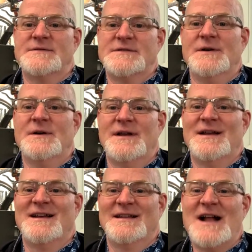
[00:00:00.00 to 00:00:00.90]
So
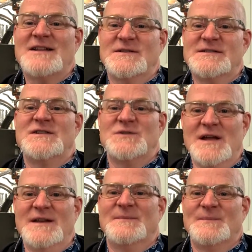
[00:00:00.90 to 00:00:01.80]
a lot goes into
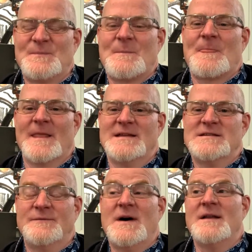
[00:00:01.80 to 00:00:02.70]
it.
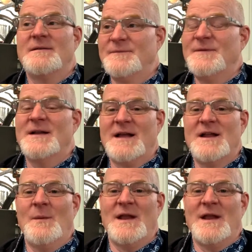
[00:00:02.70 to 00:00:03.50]
It's a fun, fun kind of way